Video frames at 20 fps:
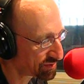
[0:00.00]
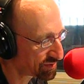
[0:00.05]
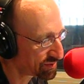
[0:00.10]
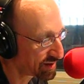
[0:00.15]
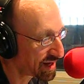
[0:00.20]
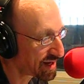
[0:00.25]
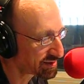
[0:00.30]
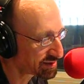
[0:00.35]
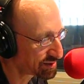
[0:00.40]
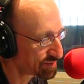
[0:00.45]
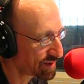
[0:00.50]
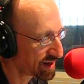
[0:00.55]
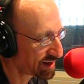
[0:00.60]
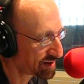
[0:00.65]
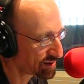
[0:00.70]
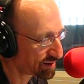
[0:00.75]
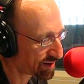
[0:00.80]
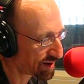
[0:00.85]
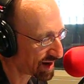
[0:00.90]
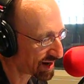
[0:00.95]
The Yes
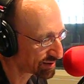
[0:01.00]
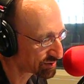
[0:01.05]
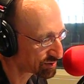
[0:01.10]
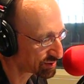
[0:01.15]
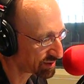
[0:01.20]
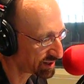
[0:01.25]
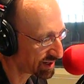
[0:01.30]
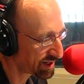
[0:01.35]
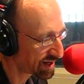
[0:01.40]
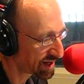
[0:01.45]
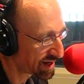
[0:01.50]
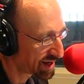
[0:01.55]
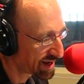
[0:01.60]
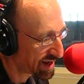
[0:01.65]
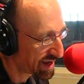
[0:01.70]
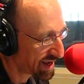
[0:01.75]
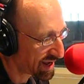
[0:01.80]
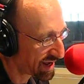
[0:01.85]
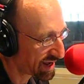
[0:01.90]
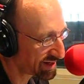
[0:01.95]
Men are actually
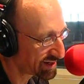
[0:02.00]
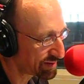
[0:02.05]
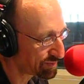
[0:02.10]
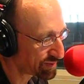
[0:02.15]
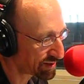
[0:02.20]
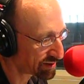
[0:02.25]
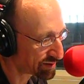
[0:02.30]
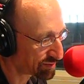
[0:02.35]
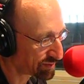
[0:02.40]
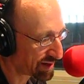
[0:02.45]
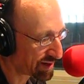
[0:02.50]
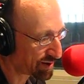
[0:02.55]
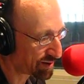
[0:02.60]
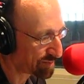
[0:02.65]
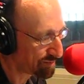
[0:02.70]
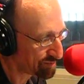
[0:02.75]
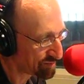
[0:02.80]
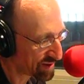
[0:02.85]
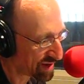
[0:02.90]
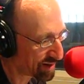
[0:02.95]
Andy
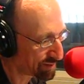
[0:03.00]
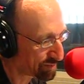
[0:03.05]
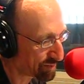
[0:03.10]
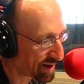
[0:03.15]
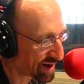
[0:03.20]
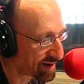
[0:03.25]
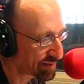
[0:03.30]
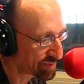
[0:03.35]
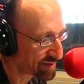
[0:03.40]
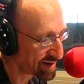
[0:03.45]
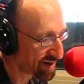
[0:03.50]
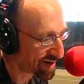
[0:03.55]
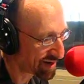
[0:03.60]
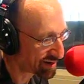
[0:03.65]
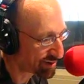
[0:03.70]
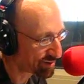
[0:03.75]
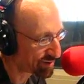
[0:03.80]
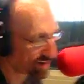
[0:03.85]
Bichlbaum and Mike Bonanno,